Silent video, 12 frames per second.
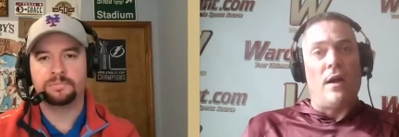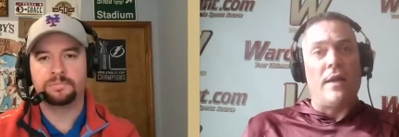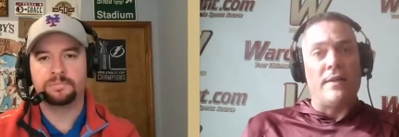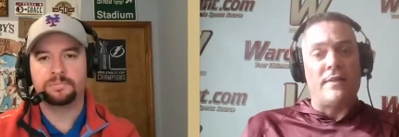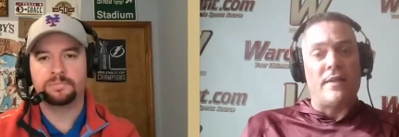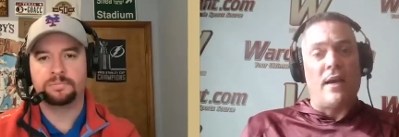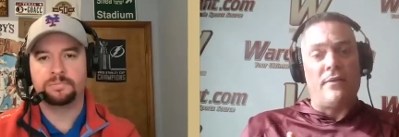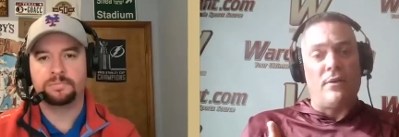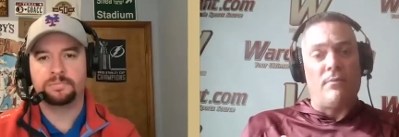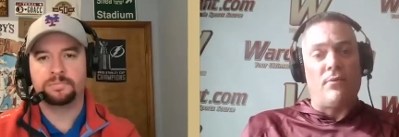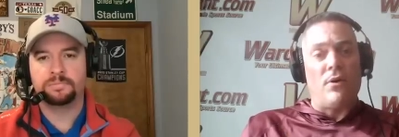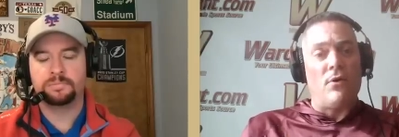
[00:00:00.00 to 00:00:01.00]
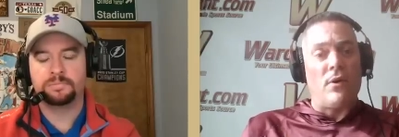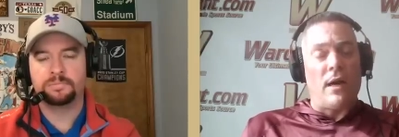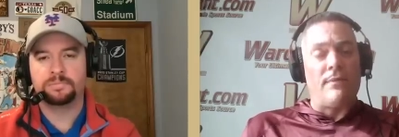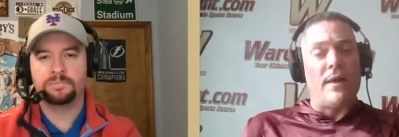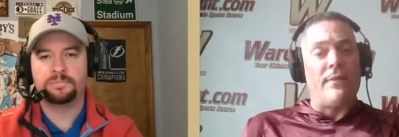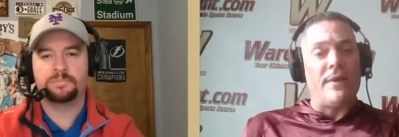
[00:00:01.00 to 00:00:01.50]
Speaker 1: uh, inside their
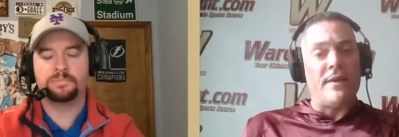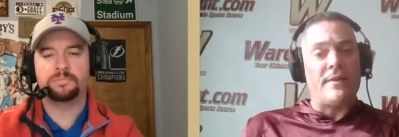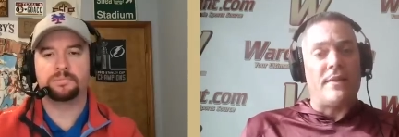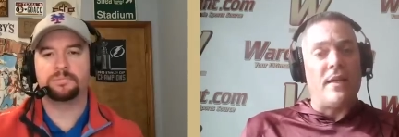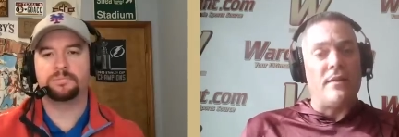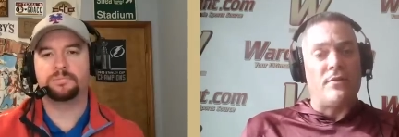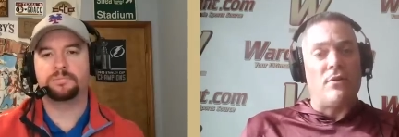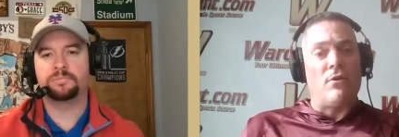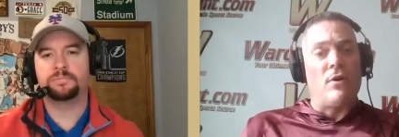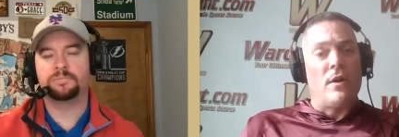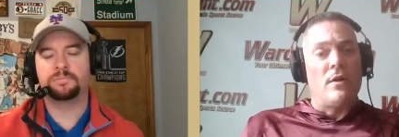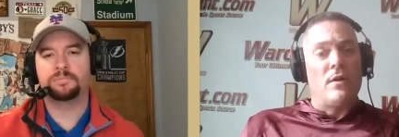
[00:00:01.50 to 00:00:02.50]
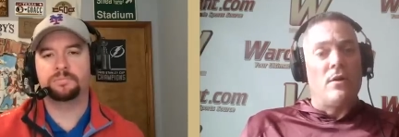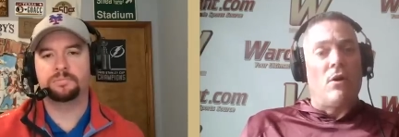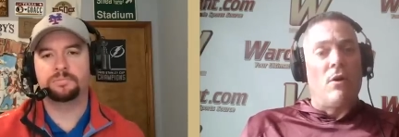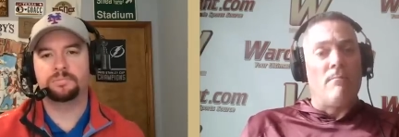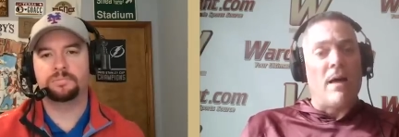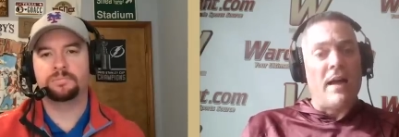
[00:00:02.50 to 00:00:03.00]
program. That these kids are
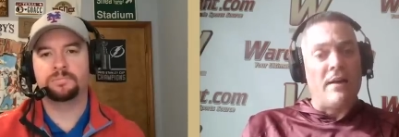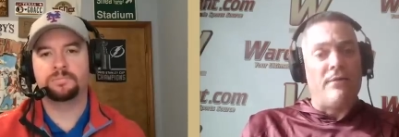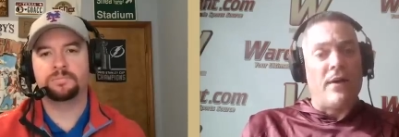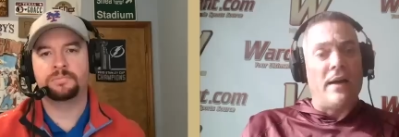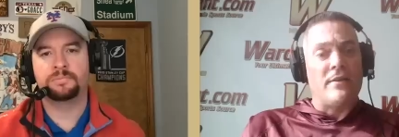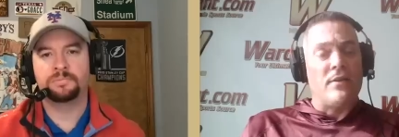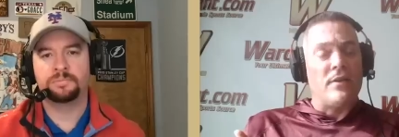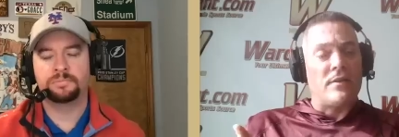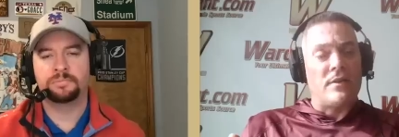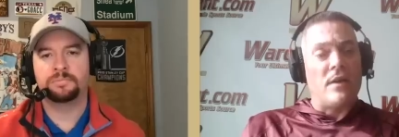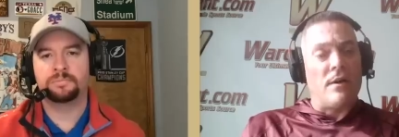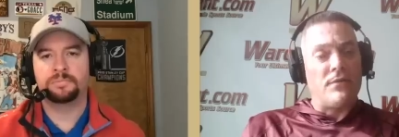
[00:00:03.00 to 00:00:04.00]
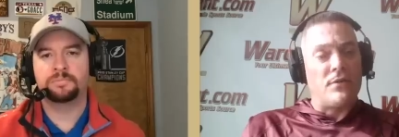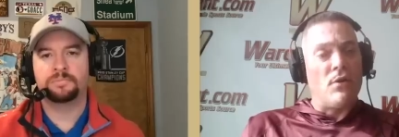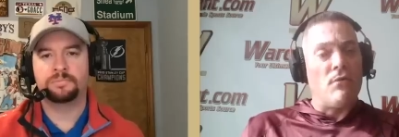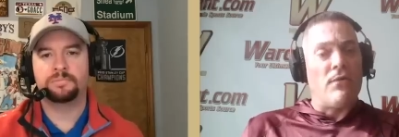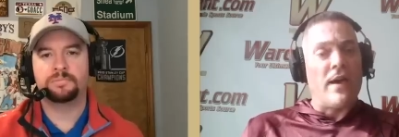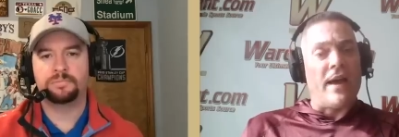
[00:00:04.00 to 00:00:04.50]
are magnifying to this stuff
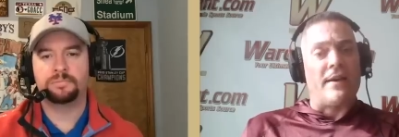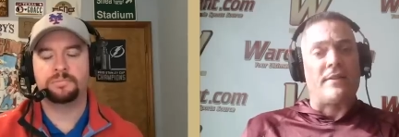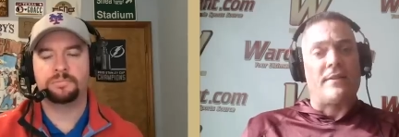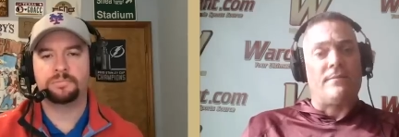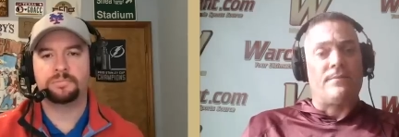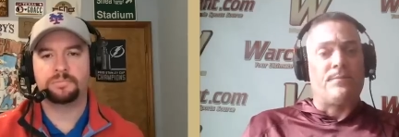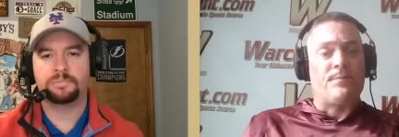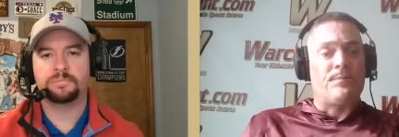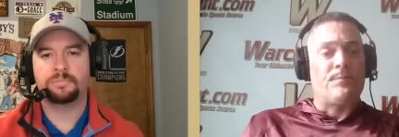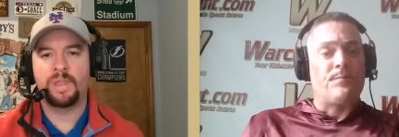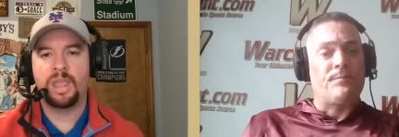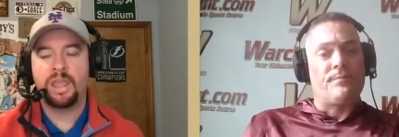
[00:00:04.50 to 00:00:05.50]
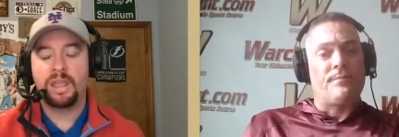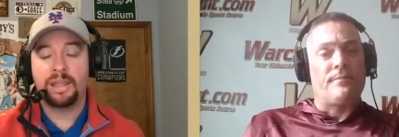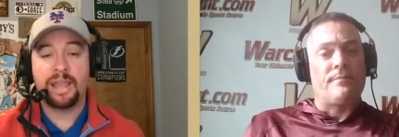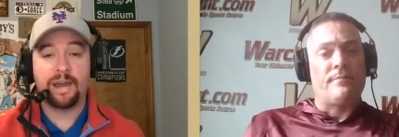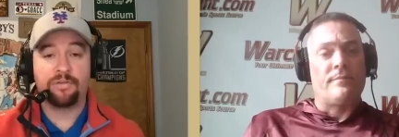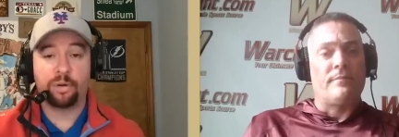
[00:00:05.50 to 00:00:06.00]
so fast.
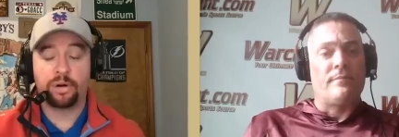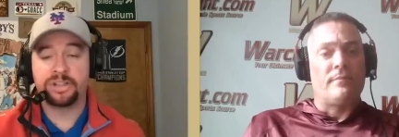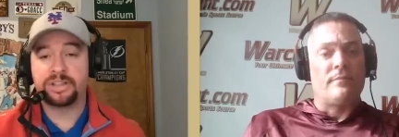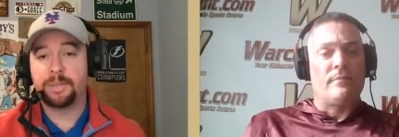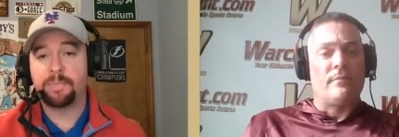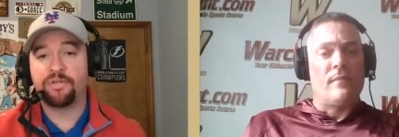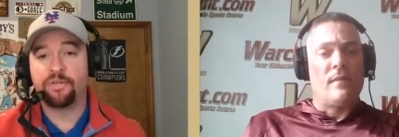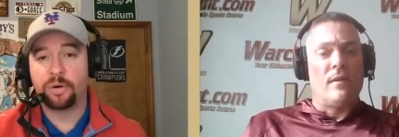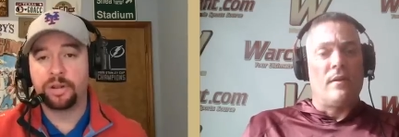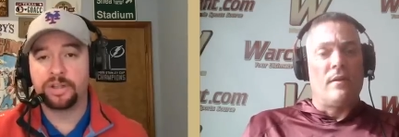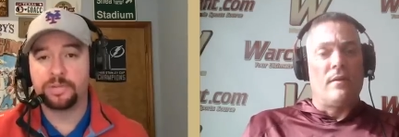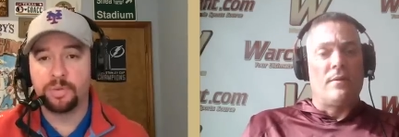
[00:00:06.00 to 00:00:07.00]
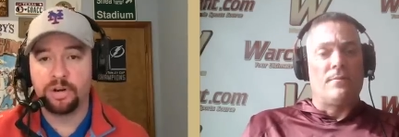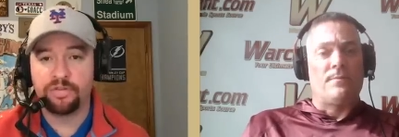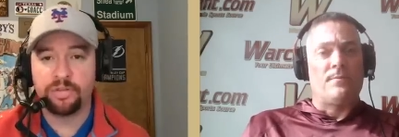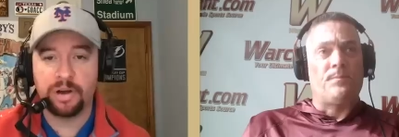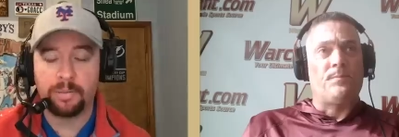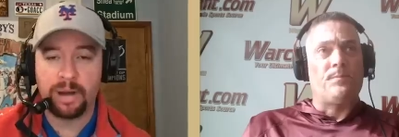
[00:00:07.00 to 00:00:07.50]
Speaker 2: Yeah, Florida State before this
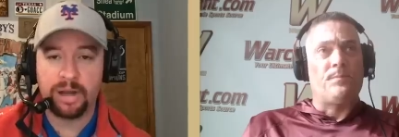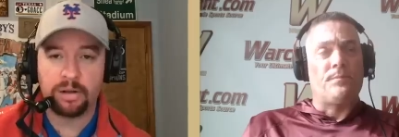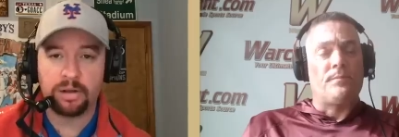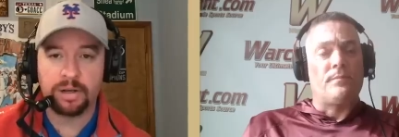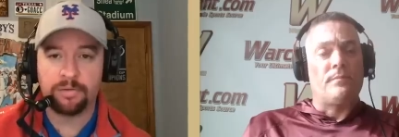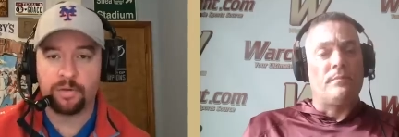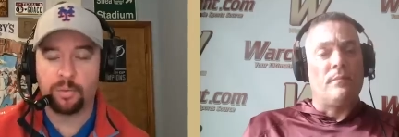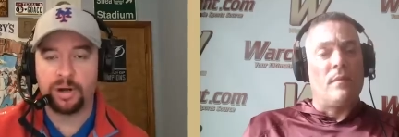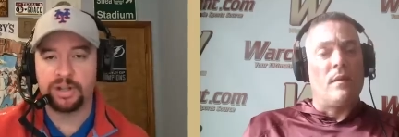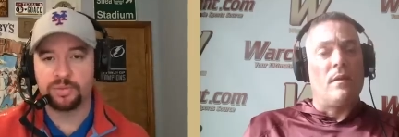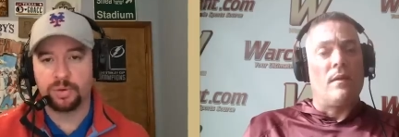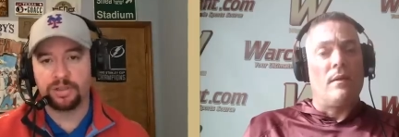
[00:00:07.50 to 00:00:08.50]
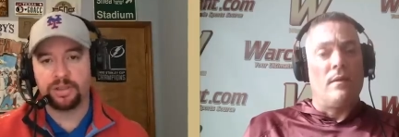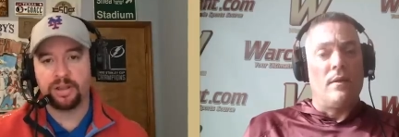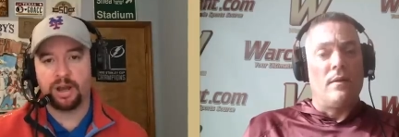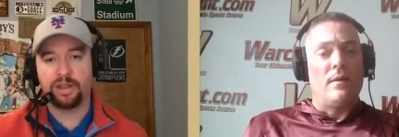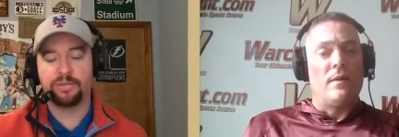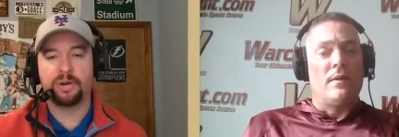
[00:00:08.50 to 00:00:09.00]
move, uh, Michael, for what it's worth in the
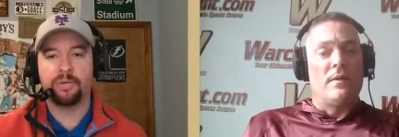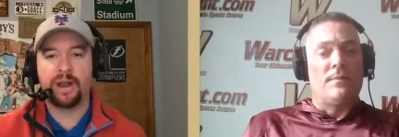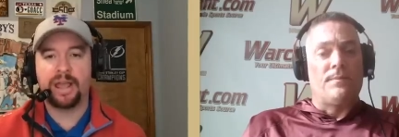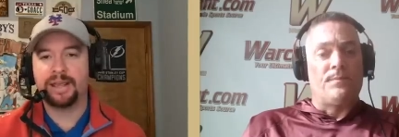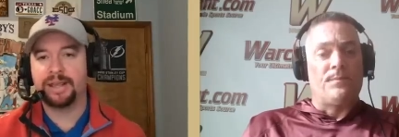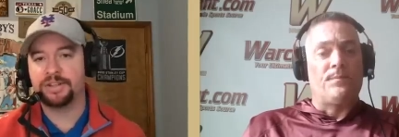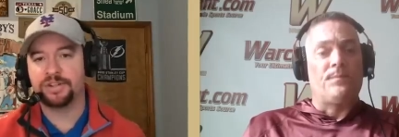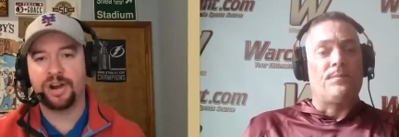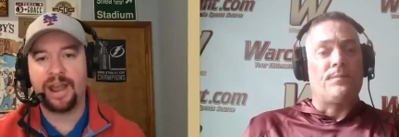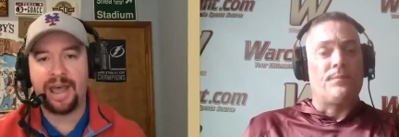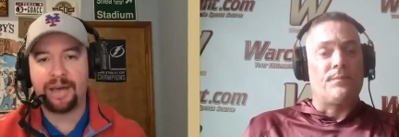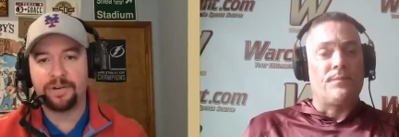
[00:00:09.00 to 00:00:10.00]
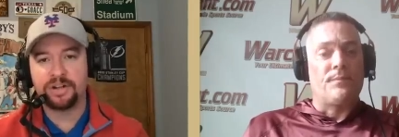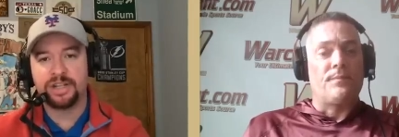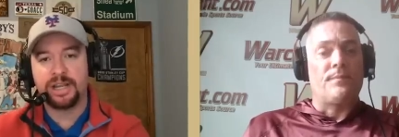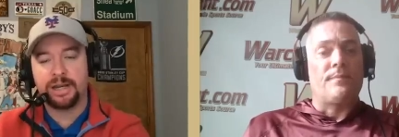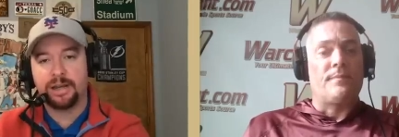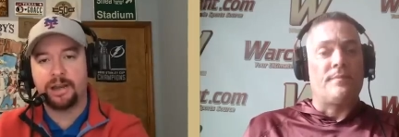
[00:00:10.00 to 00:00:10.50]
On three rankings, their average
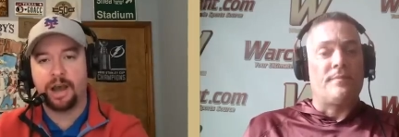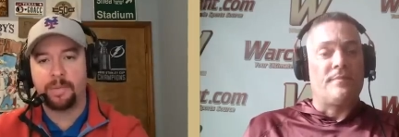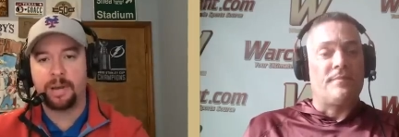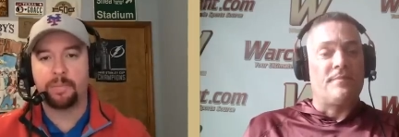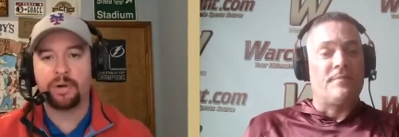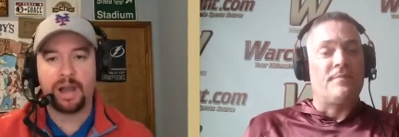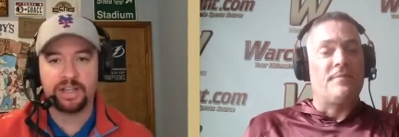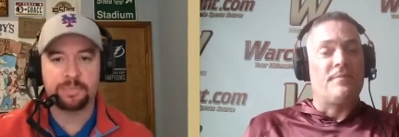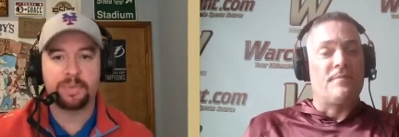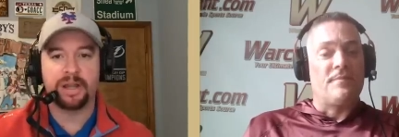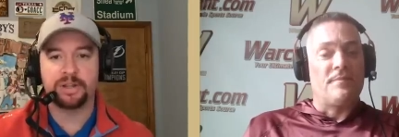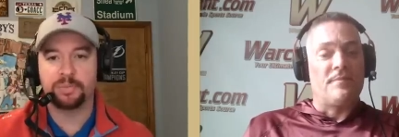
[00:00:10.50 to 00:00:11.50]
incoming prospect